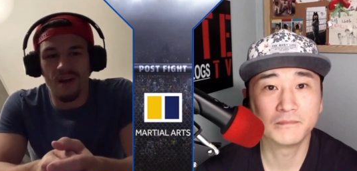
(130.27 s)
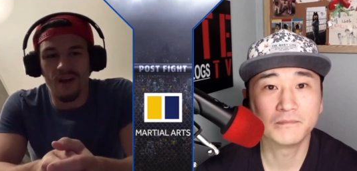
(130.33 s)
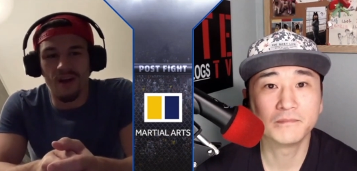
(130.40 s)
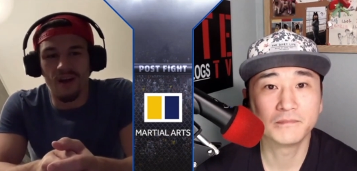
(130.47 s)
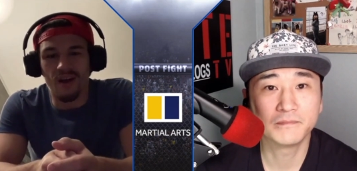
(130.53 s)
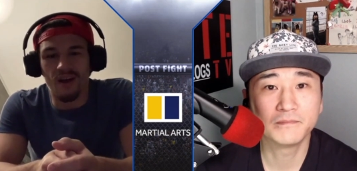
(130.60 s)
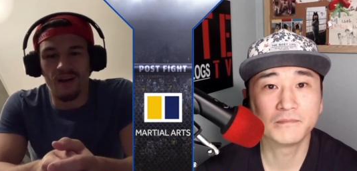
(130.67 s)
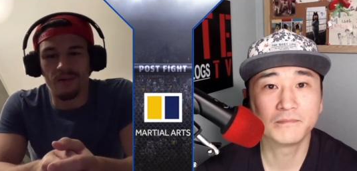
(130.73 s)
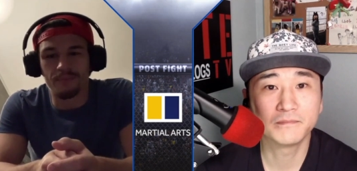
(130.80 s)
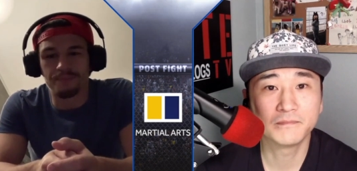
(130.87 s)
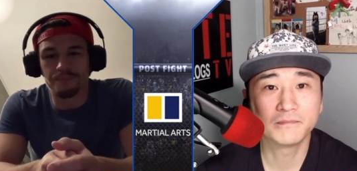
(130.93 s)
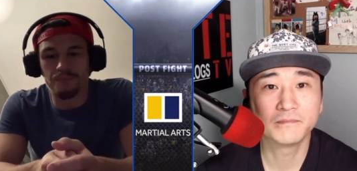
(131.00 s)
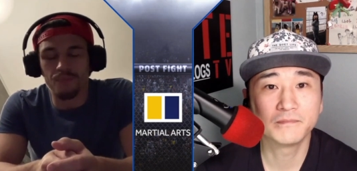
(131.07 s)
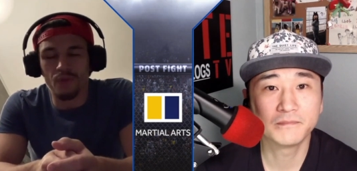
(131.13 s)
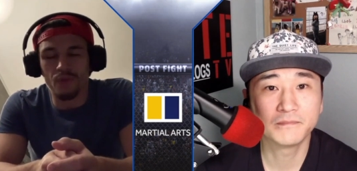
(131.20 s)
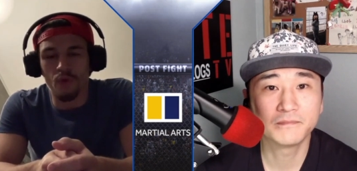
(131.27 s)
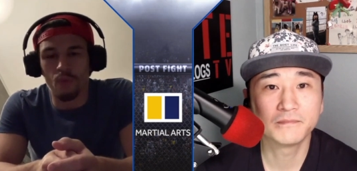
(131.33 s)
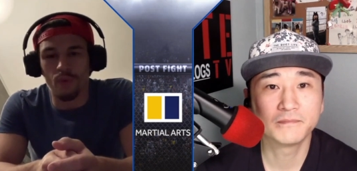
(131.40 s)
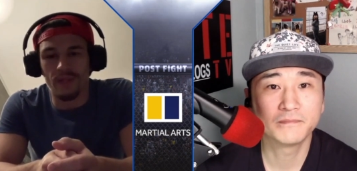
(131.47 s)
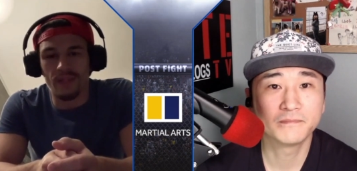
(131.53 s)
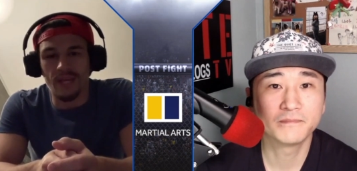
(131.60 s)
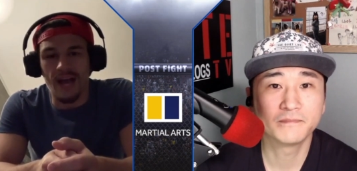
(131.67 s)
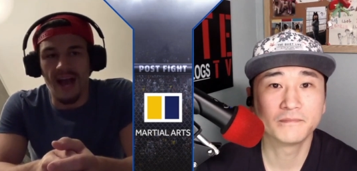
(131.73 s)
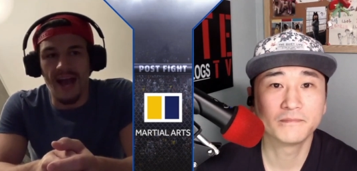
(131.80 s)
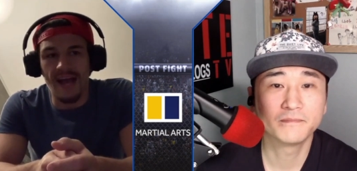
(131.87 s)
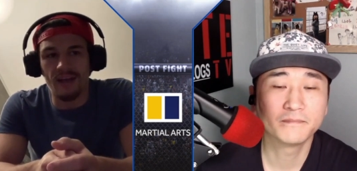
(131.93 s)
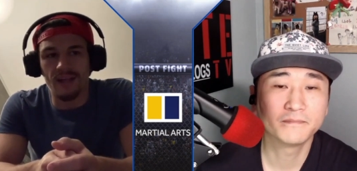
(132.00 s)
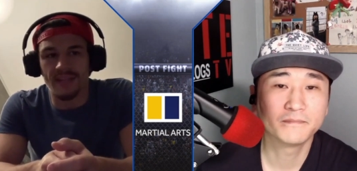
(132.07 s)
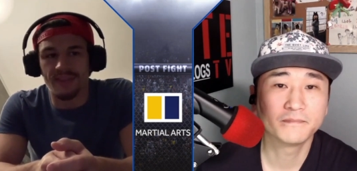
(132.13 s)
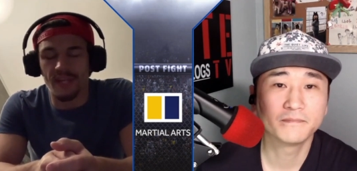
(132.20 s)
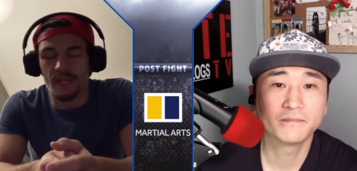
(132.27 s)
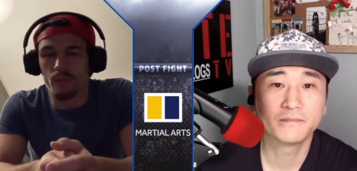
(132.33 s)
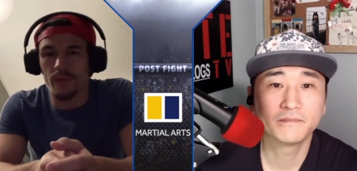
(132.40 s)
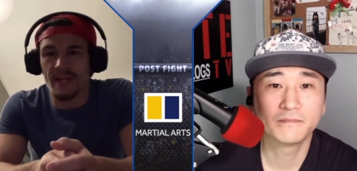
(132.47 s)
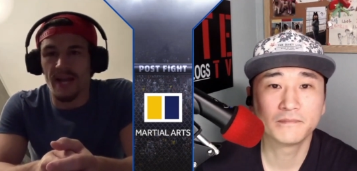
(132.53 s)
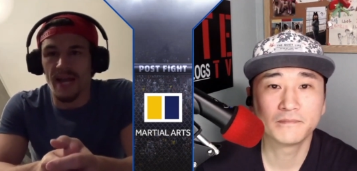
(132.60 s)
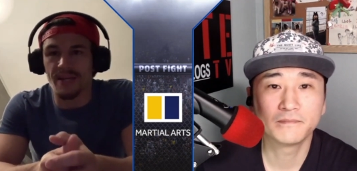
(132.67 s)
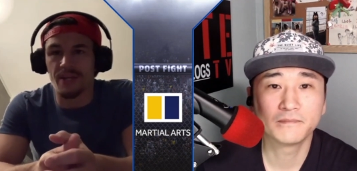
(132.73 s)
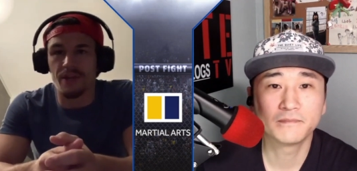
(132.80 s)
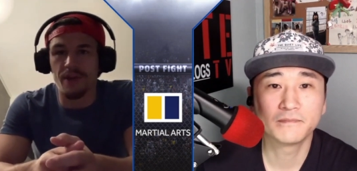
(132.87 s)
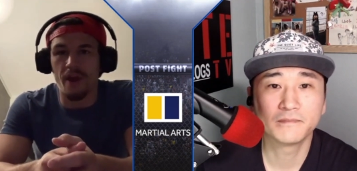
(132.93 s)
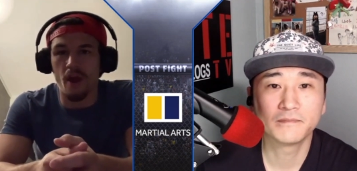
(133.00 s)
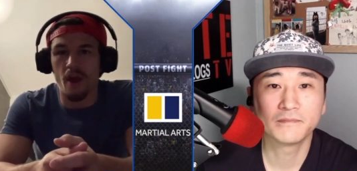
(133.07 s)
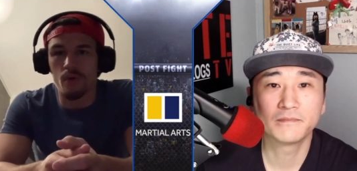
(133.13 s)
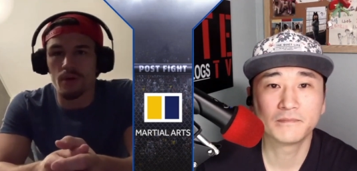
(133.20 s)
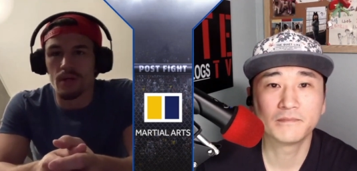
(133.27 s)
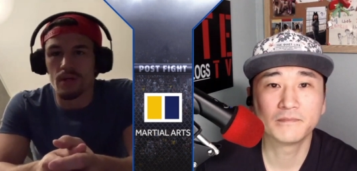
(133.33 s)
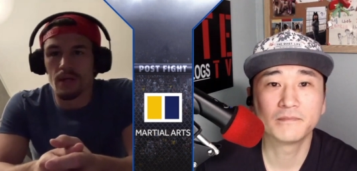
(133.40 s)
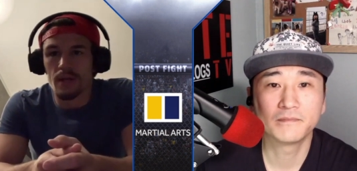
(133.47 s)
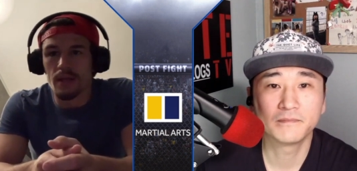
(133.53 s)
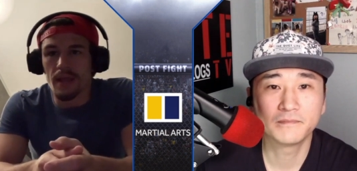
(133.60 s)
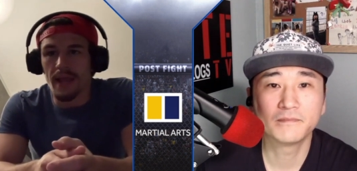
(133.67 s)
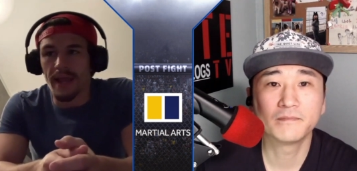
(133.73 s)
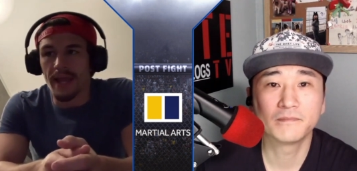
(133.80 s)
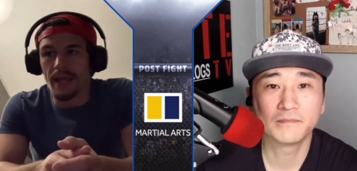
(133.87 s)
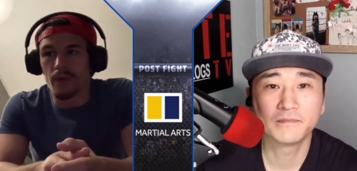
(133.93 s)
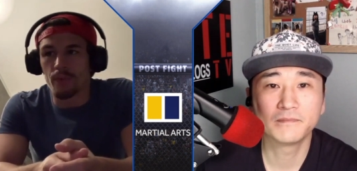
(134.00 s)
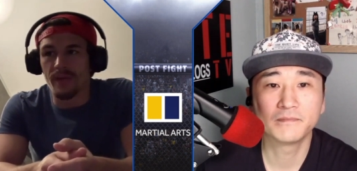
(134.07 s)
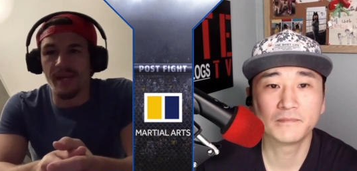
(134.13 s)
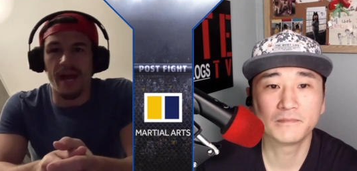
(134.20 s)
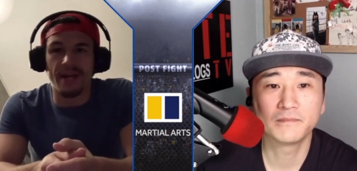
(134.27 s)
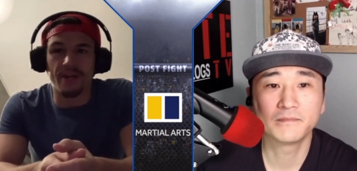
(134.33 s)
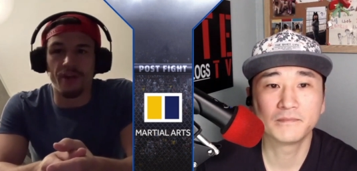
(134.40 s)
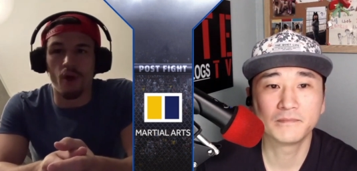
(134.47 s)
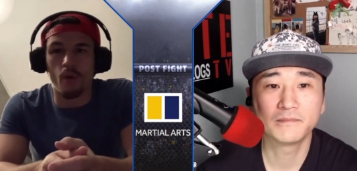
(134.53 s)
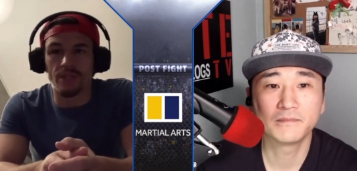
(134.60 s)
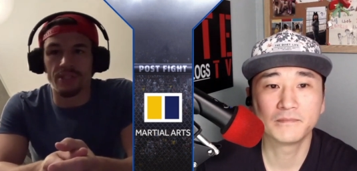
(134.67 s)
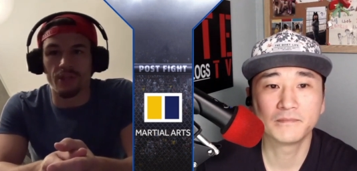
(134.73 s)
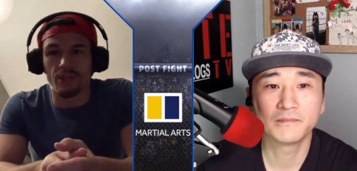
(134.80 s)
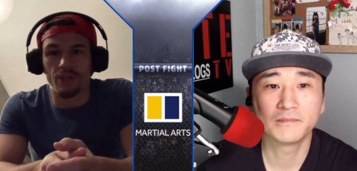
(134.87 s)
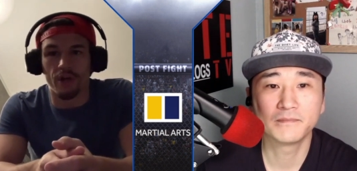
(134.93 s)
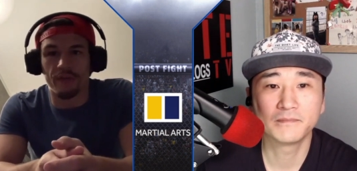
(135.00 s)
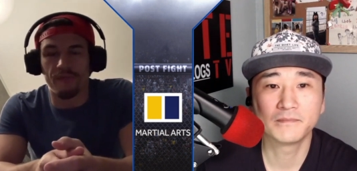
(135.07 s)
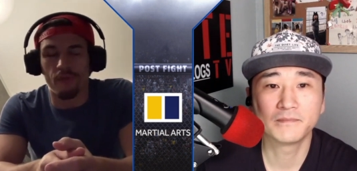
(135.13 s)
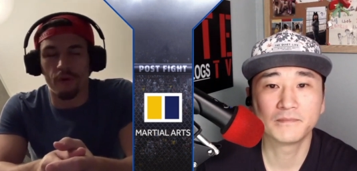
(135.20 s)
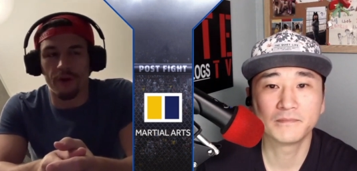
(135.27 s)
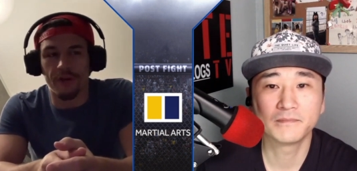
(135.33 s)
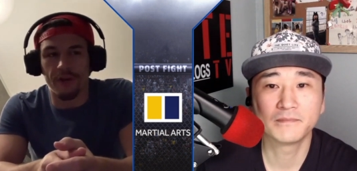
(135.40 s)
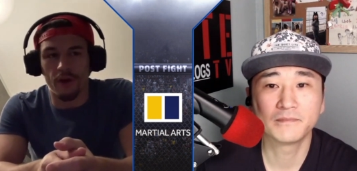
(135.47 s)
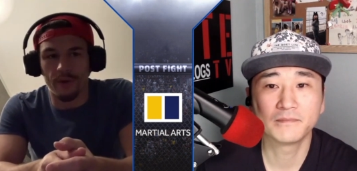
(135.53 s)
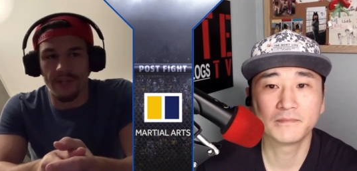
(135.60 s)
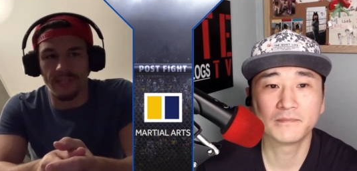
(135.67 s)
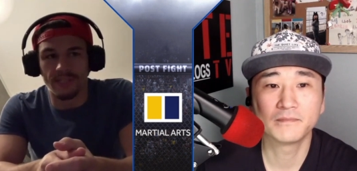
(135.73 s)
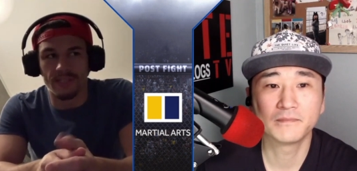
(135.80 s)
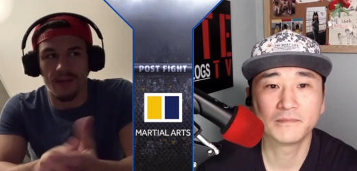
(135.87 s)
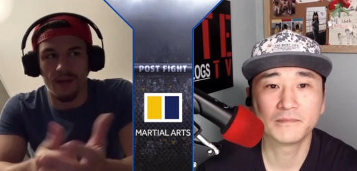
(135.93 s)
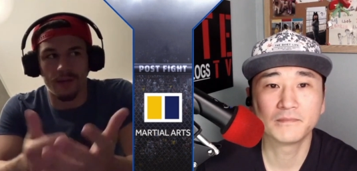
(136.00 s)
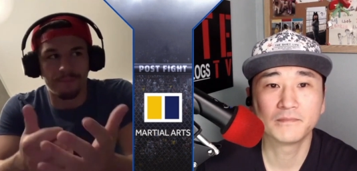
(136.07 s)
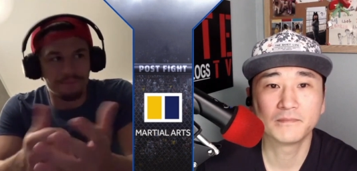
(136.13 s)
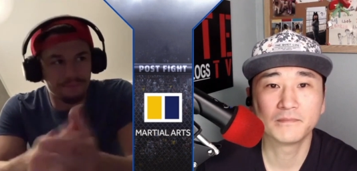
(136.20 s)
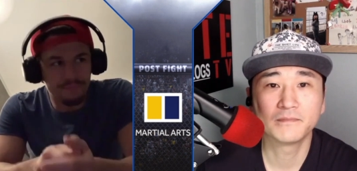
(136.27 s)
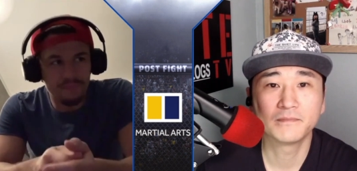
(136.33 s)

Speaker 1: Um, with Kyle, I think we kind of know, and we kind of know what to look for. You know, he's uh,